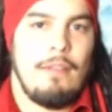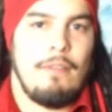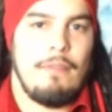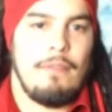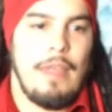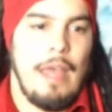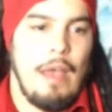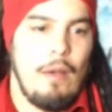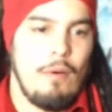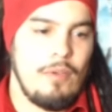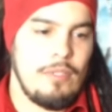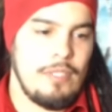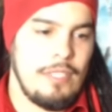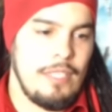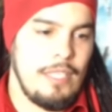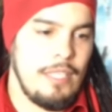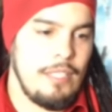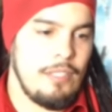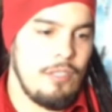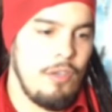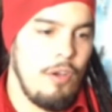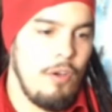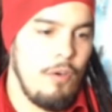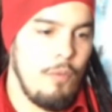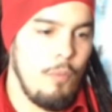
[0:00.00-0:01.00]
That was
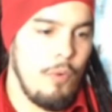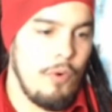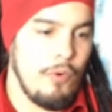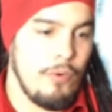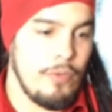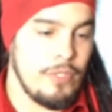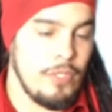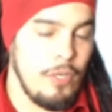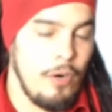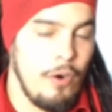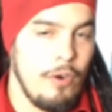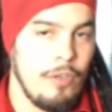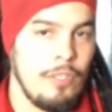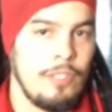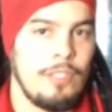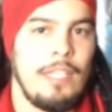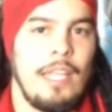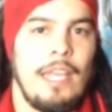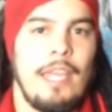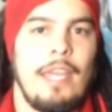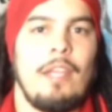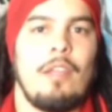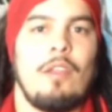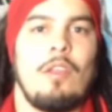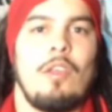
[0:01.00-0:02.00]
his where his heart
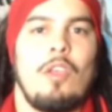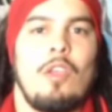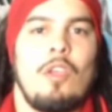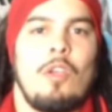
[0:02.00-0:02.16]
laid,